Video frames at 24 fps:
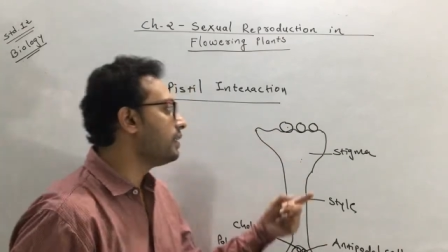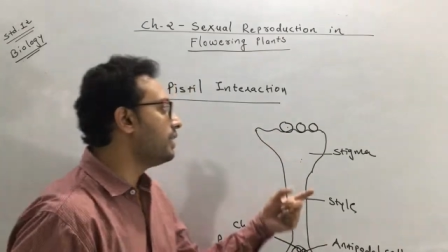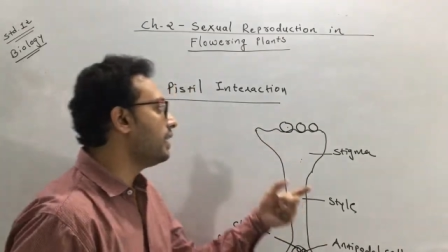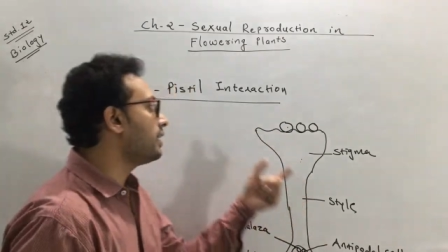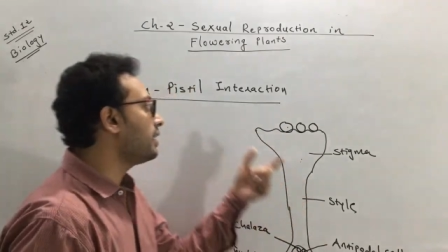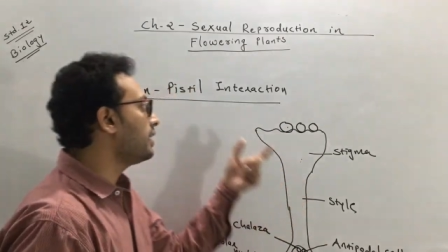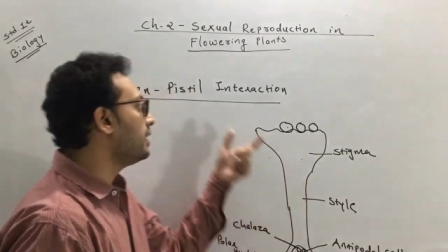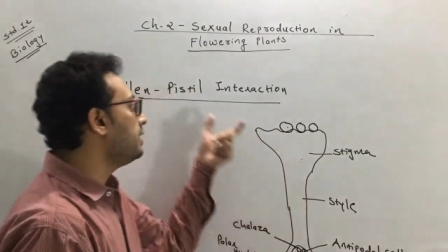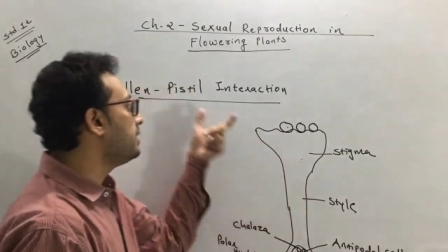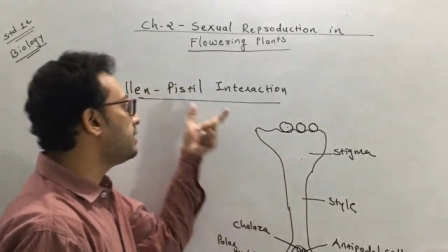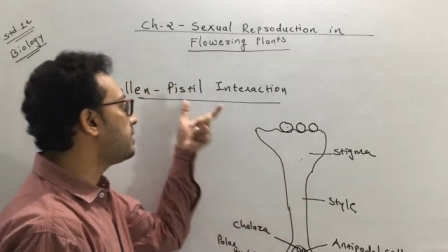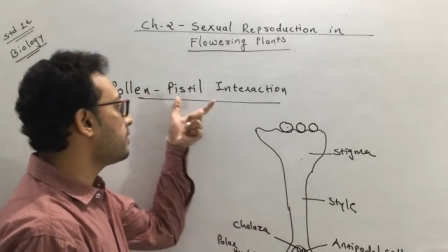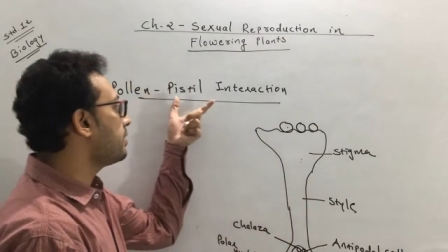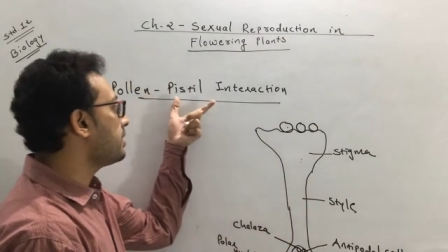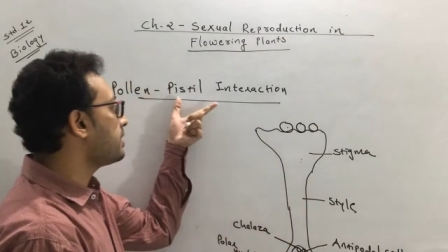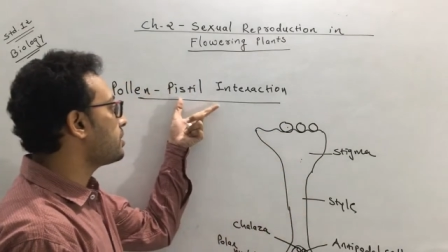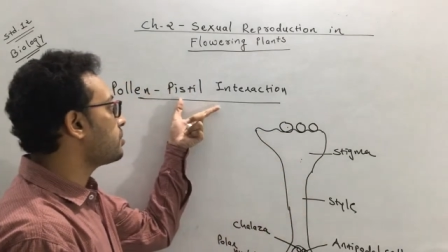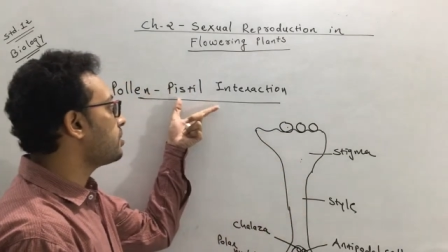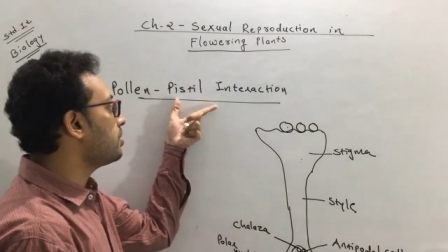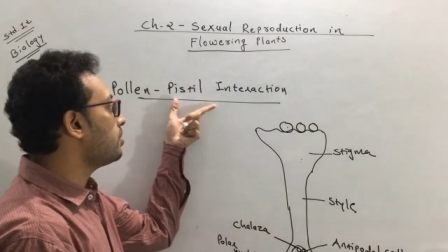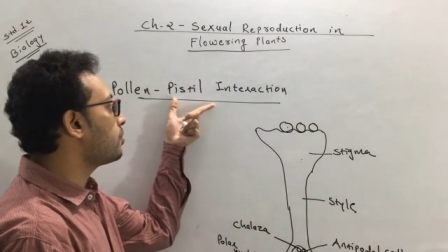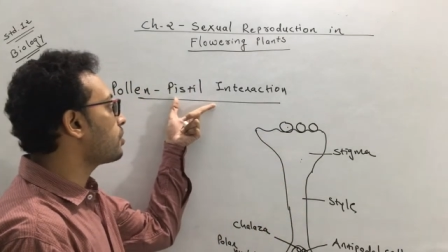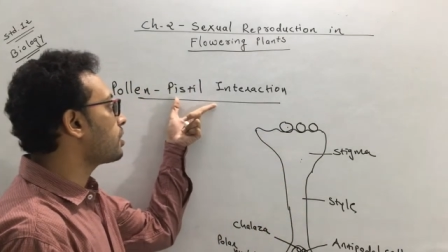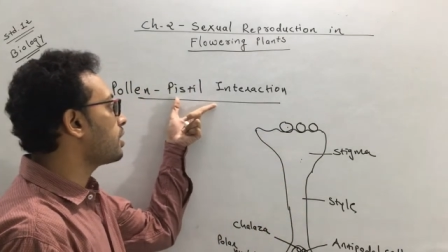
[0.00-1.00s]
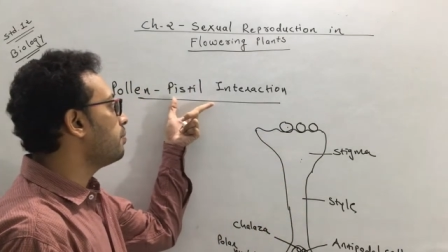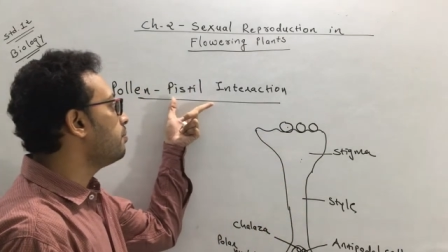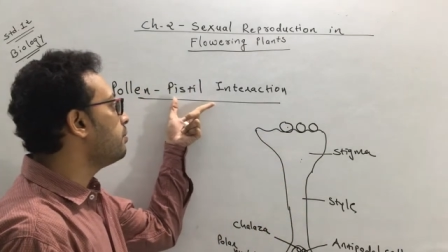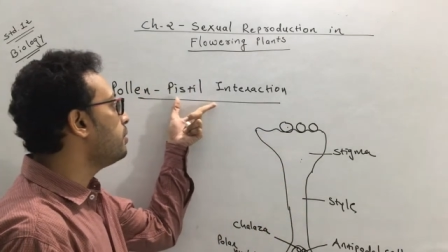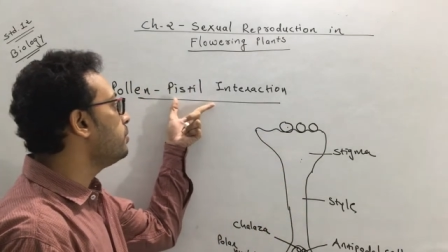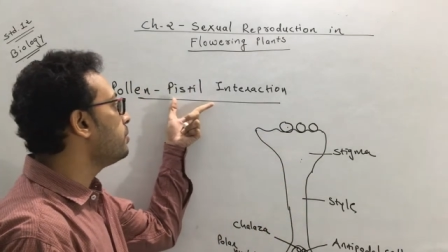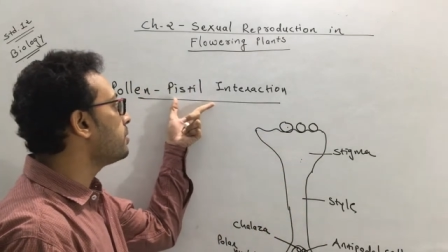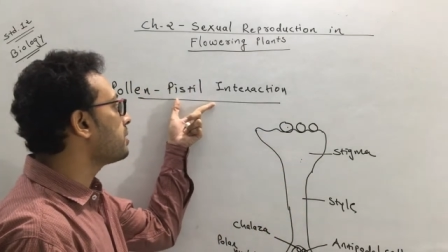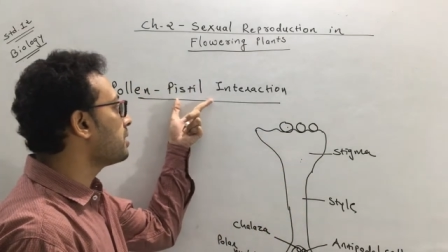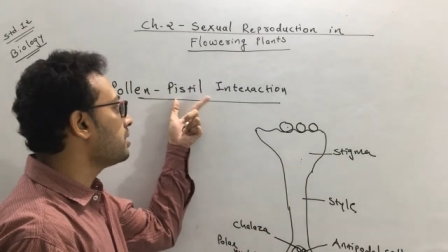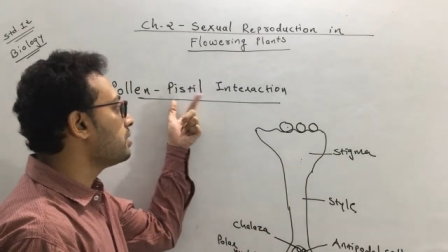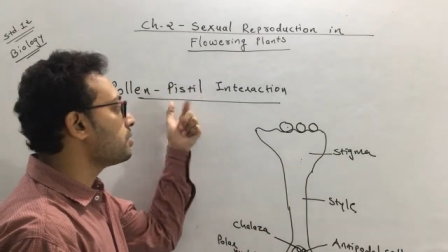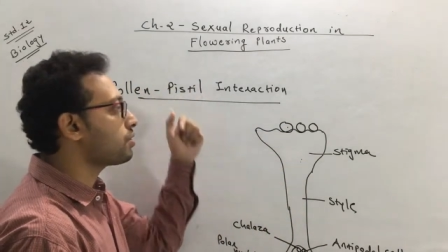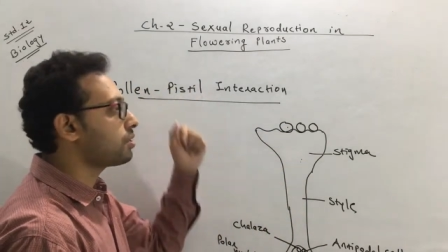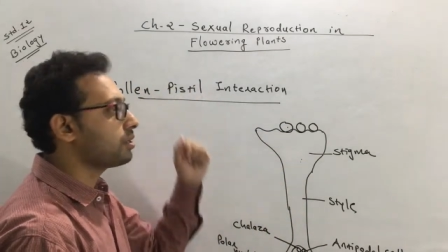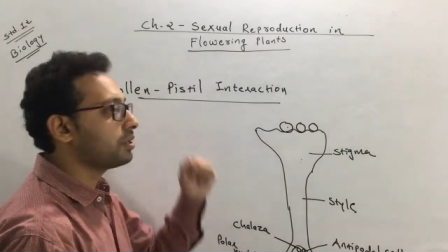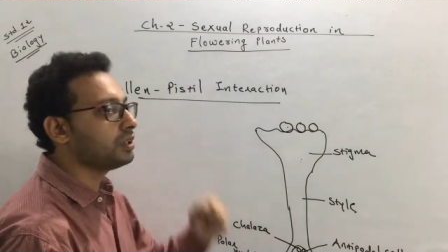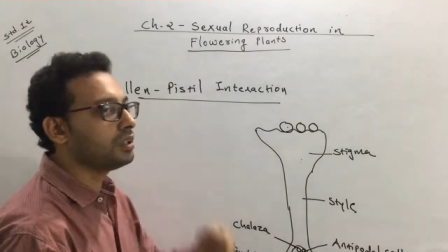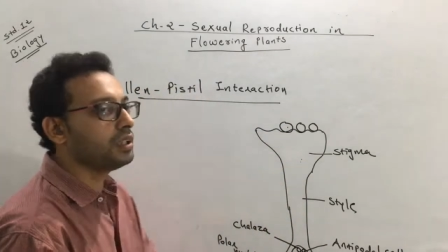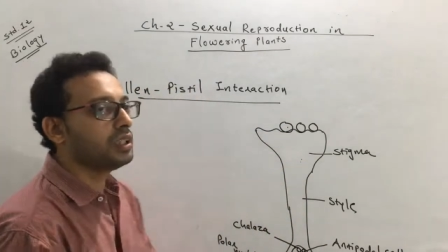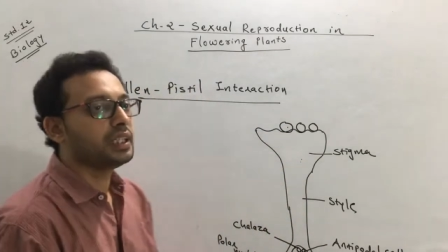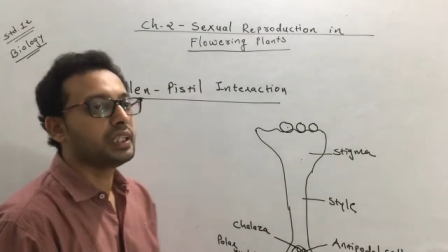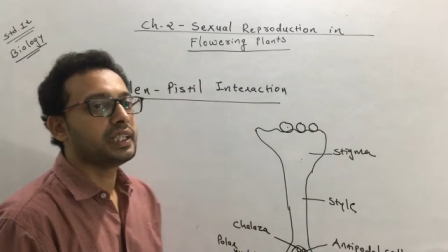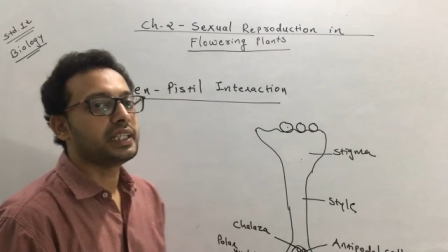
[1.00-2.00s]
that interaction or
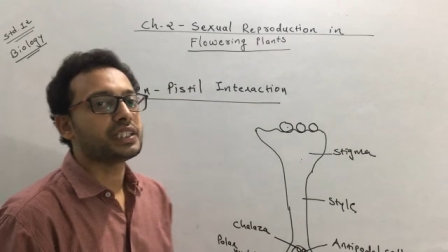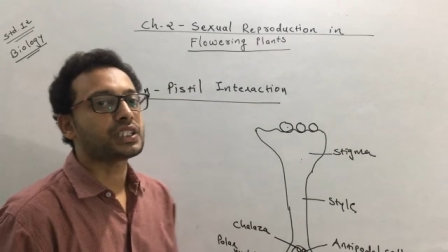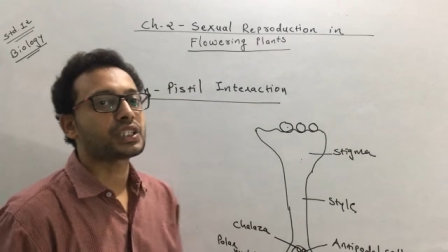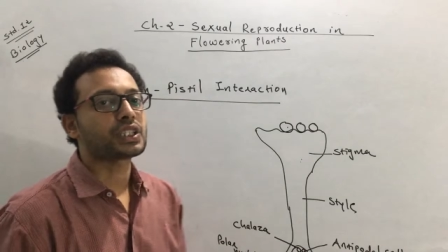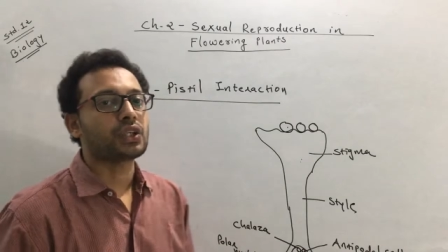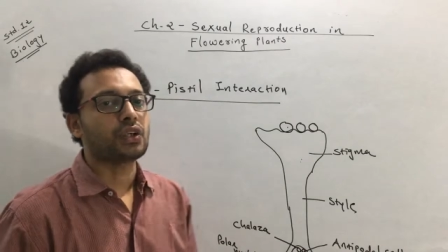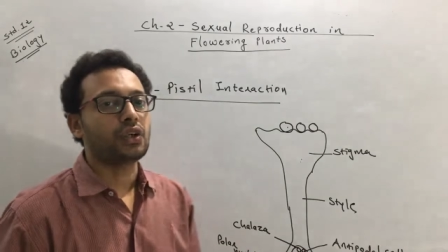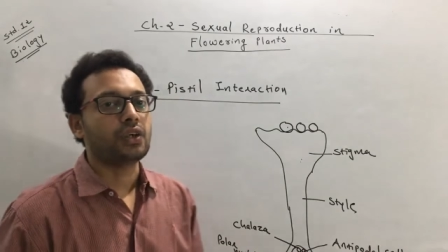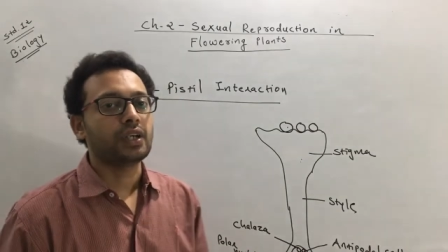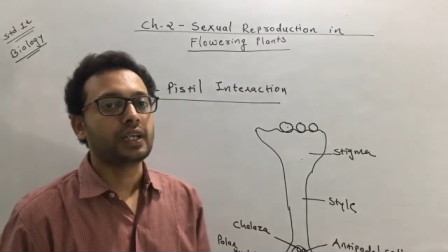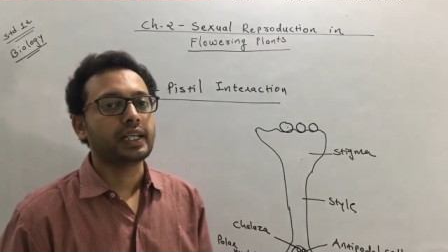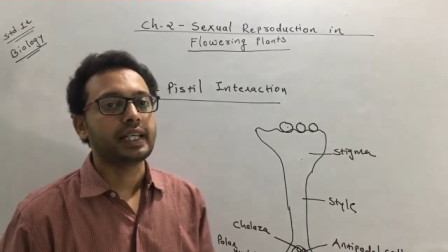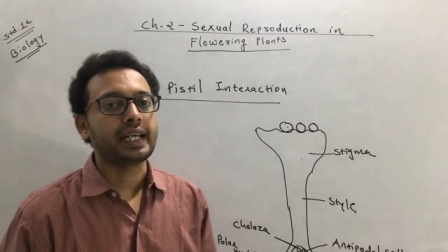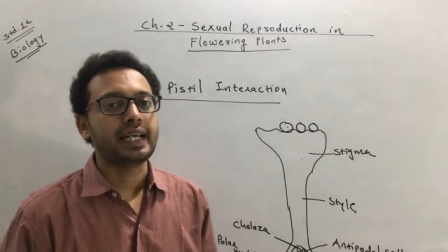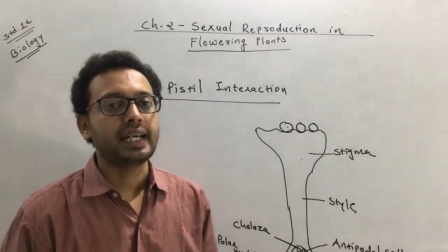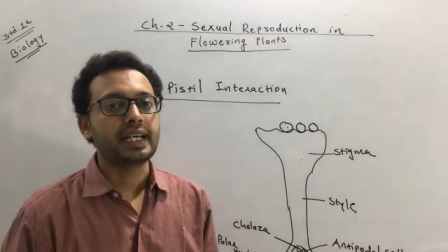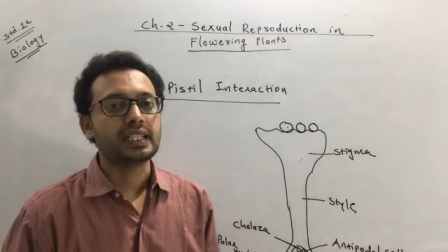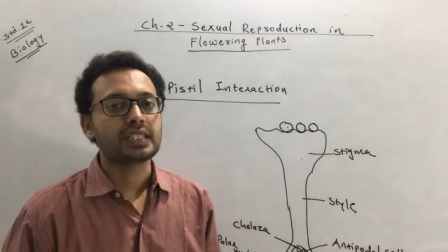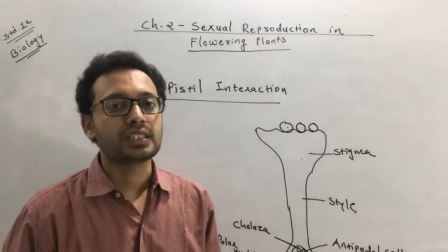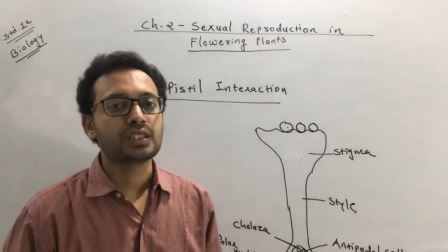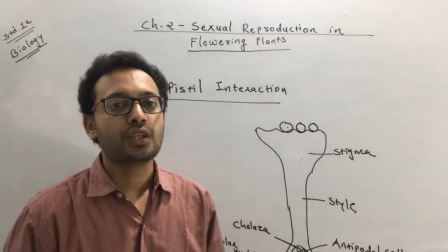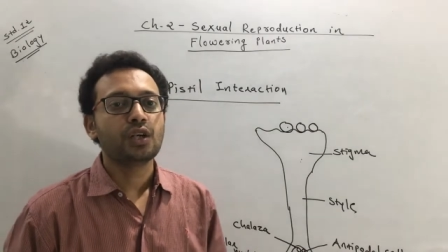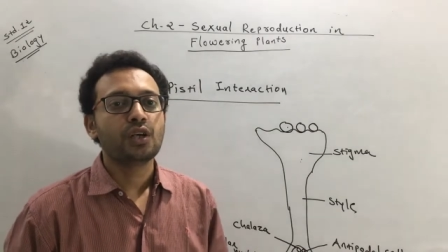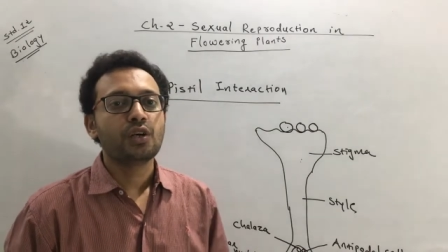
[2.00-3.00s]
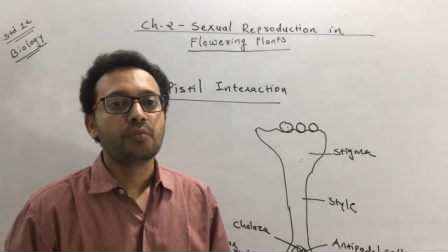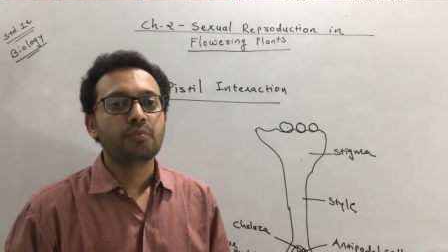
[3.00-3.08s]
communication is called as